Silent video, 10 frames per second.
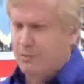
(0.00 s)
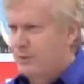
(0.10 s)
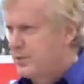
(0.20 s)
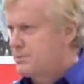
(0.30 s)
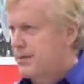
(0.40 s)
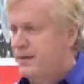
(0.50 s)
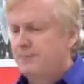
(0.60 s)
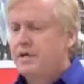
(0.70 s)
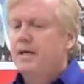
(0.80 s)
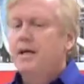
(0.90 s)
couple weeks back.
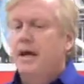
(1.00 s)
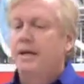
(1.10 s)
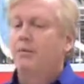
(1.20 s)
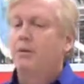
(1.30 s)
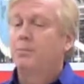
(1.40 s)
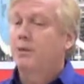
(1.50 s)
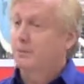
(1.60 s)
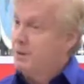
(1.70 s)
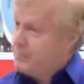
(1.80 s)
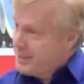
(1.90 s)
I had a woman
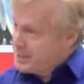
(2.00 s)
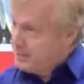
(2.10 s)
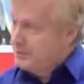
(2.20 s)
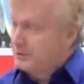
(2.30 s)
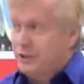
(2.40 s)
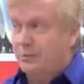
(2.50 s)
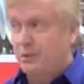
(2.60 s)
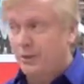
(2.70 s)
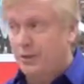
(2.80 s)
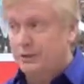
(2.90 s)
come up and ask me a
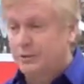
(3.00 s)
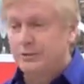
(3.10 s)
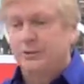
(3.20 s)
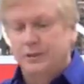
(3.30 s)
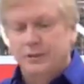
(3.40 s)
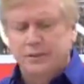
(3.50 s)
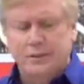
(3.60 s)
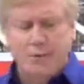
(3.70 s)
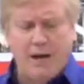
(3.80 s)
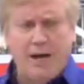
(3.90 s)
legitimate question.
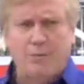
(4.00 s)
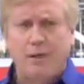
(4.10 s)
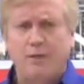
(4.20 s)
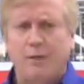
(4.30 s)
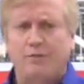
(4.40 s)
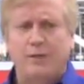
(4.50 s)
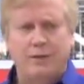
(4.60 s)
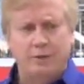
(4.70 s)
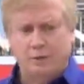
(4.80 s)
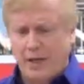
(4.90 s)
Say, well, how do I know if I
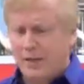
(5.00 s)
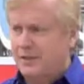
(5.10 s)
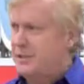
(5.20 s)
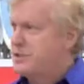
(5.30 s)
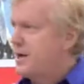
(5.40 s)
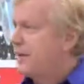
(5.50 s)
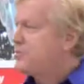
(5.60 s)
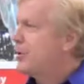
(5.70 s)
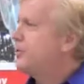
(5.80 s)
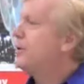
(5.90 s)
go dragging these
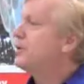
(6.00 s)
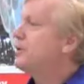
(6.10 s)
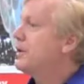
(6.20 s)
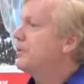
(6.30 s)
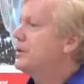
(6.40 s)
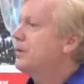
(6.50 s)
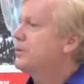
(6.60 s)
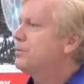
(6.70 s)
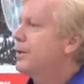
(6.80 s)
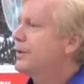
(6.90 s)
knives home, I'm going to be able to cut with
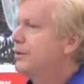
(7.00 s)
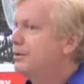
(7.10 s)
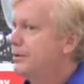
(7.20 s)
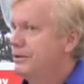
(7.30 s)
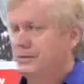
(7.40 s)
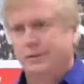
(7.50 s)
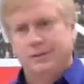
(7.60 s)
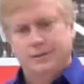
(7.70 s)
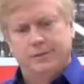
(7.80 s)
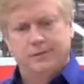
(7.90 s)
them like you do?
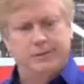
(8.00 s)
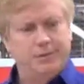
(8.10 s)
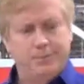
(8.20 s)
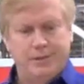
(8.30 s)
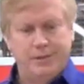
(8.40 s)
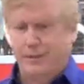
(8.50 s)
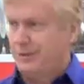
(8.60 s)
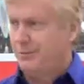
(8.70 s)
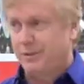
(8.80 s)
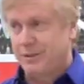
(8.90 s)
Or anybody can
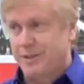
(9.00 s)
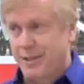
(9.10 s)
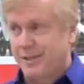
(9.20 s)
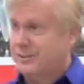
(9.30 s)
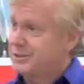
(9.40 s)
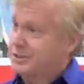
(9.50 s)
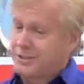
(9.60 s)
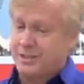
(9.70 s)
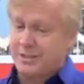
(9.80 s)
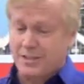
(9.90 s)
cut with these things. Just
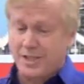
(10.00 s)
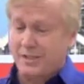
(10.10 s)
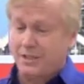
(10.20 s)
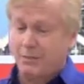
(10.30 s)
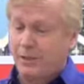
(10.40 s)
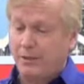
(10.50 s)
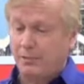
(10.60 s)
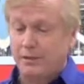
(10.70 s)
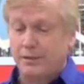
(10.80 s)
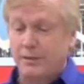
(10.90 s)
that design on the blade
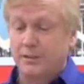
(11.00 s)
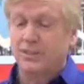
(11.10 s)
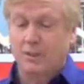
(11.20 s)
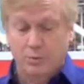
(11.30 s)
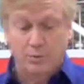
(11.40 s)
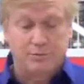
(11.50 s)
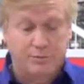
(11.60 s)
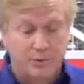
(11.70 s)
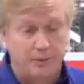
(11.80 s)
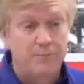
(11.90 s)
right there does all the work
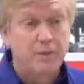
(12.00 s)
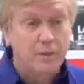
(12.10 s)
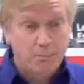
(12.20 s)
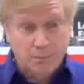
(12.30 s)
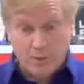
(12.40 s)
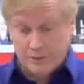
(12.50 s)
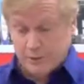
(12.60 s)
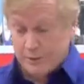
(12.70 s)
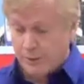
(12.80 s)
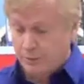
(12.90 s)
for you. Watch
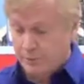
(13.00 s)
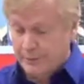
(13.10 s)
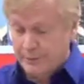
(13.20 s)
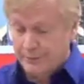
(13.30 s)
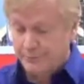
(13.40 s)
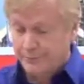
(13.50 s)
this, don't blink.